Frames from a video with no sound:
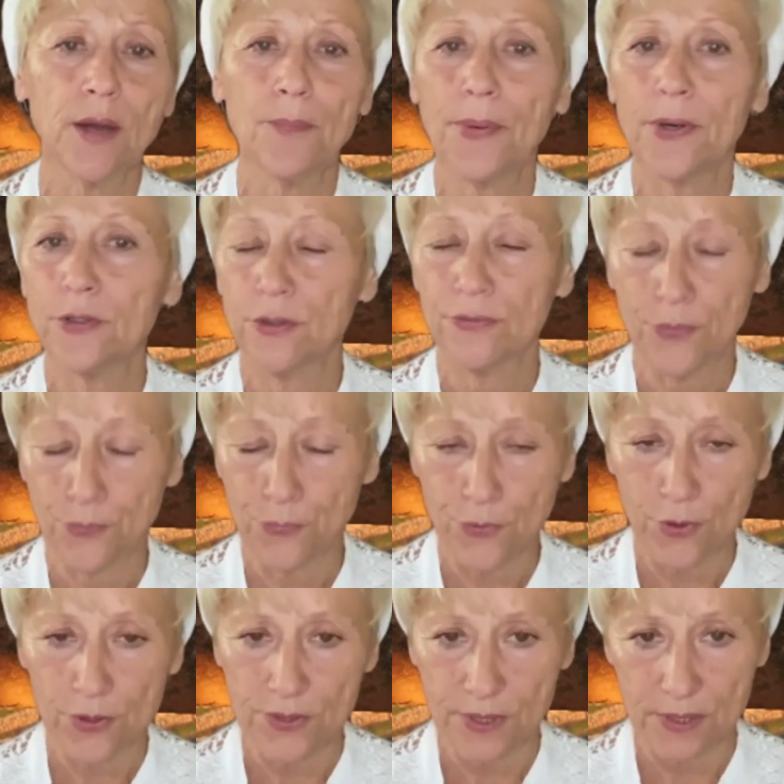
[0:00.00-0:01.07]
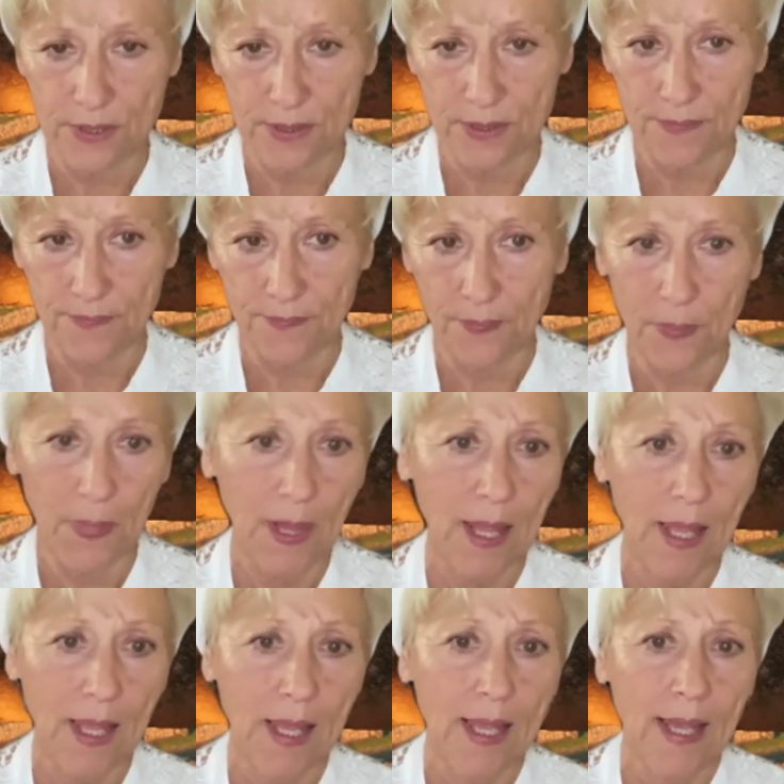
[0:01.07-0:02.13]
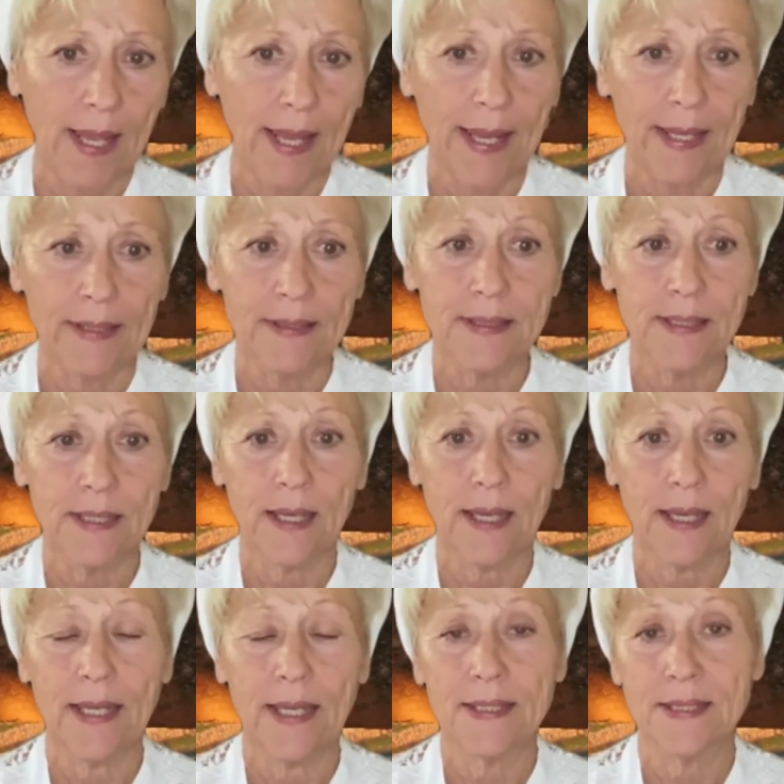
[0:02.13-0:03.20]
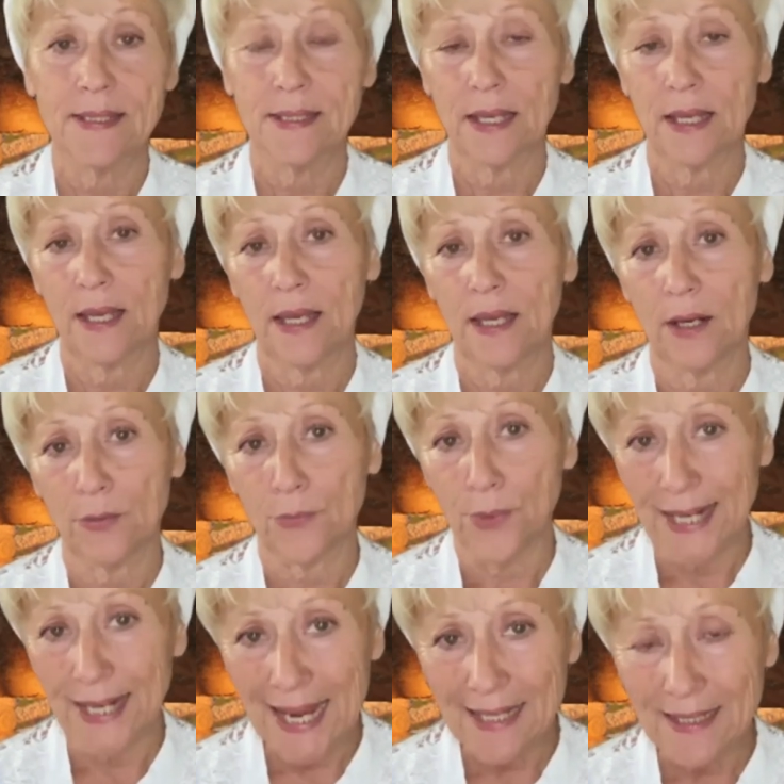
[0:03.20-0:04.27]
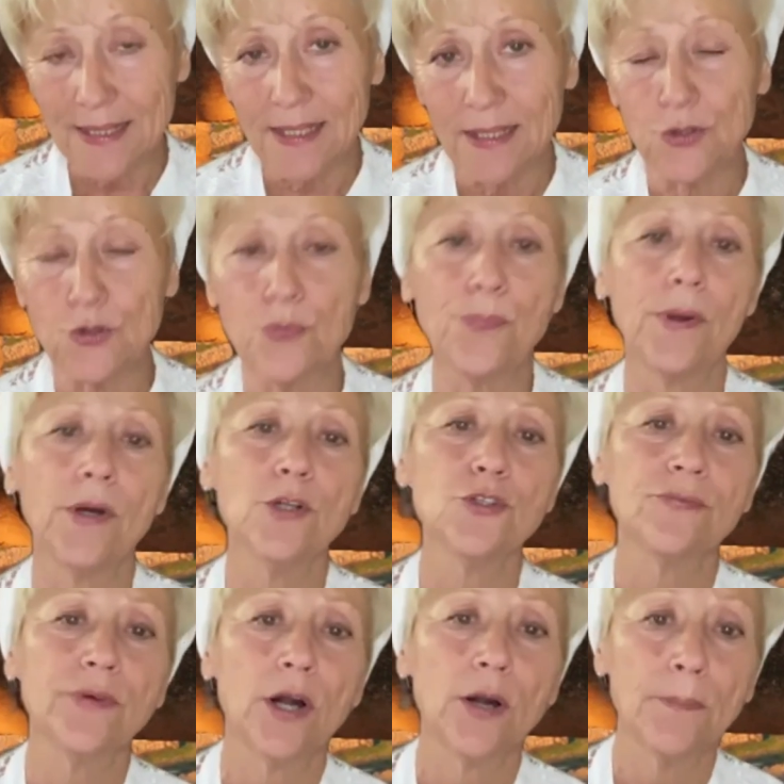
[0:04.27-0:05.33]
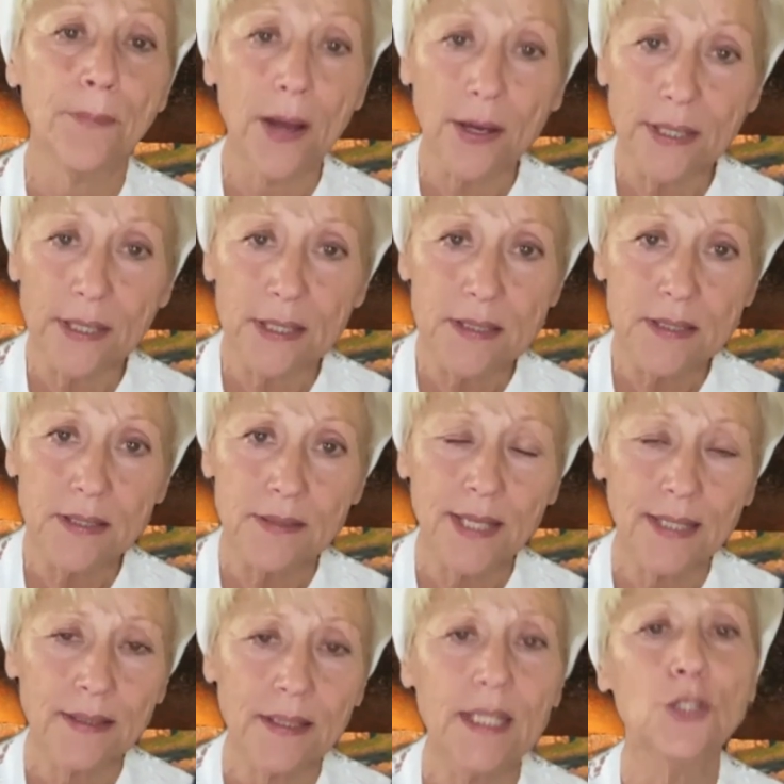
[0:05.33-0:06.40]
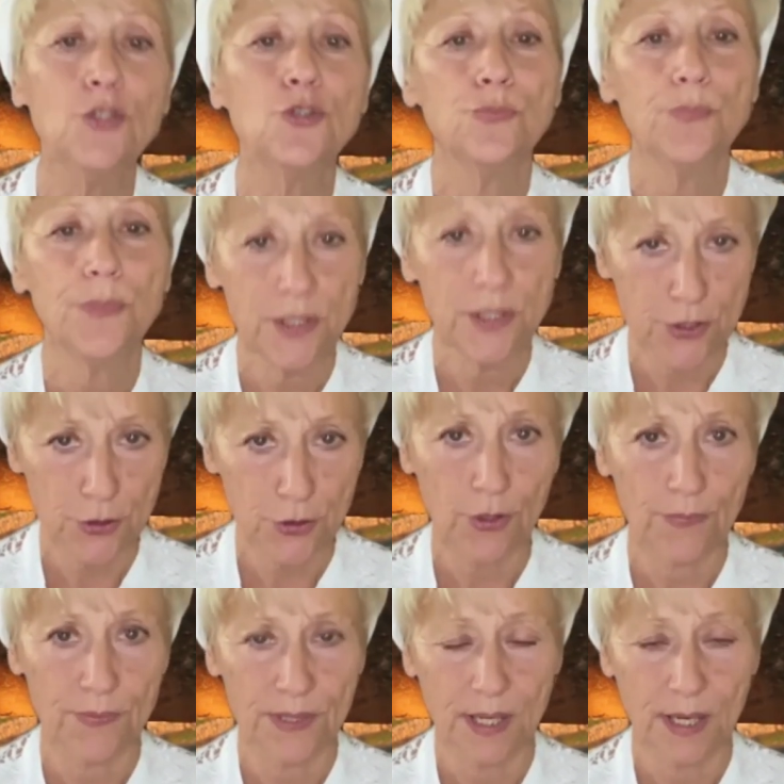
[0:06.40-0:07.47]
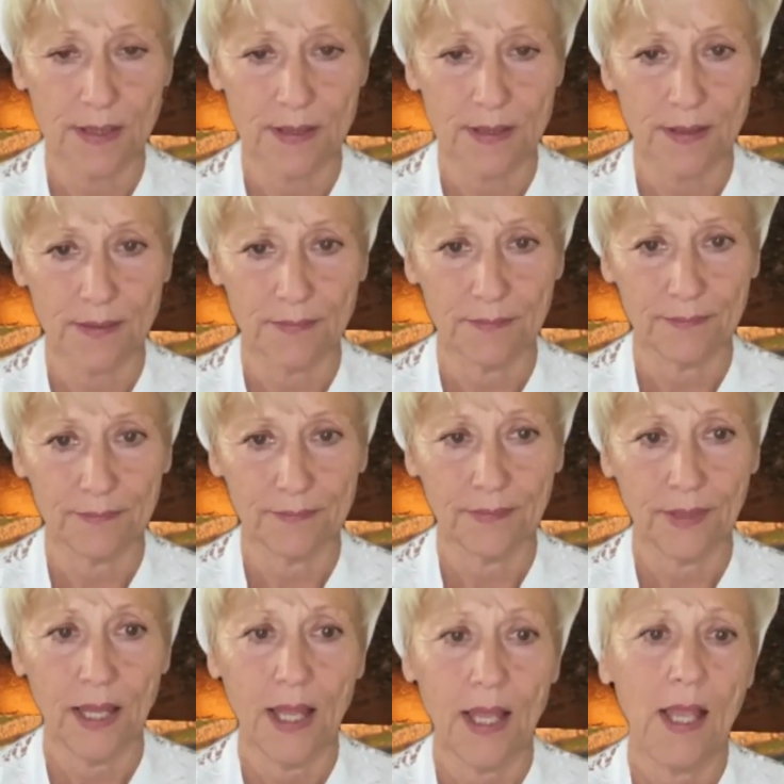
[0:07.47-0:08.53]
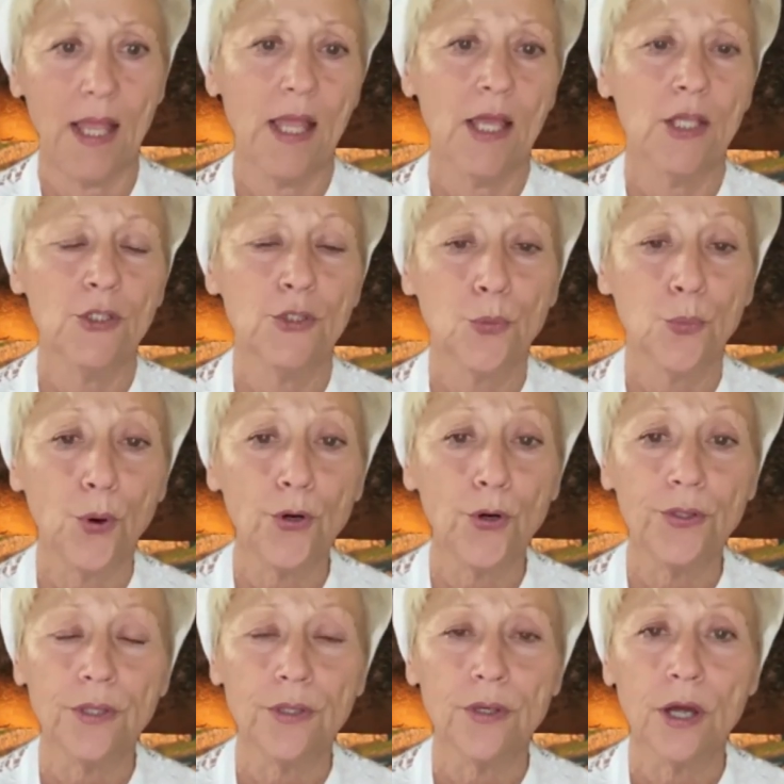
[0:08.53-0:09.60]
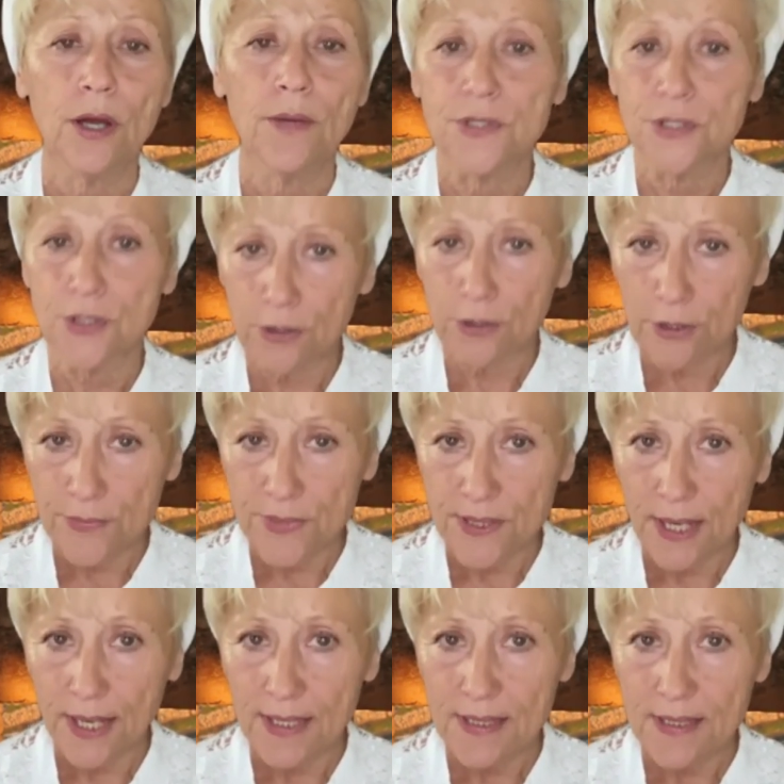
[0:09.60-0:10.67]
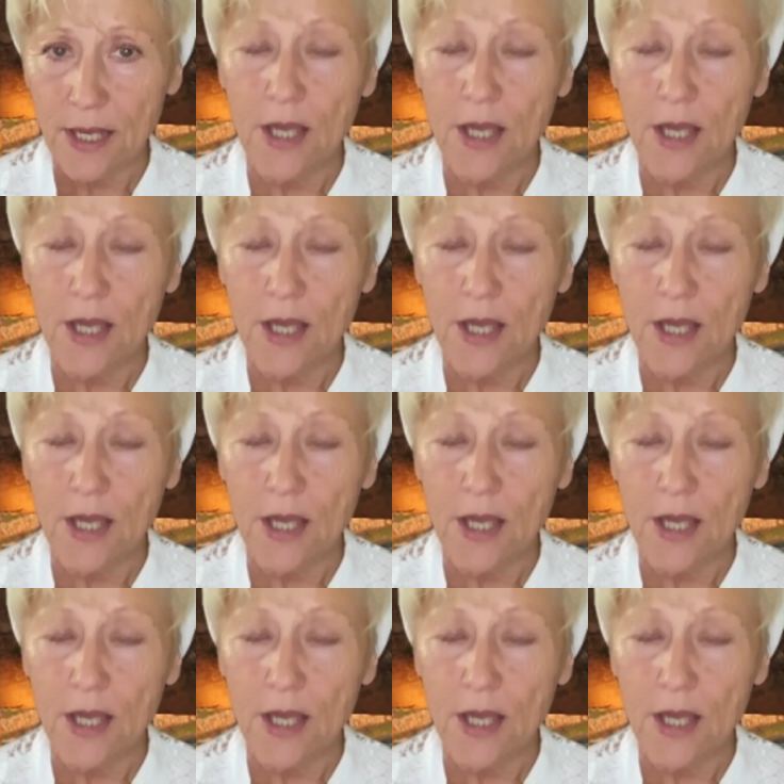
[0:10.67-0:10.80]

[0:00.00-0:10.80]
part of a process. And it's related to parts of our bodies that need to be circumcised. The word uncircumcised,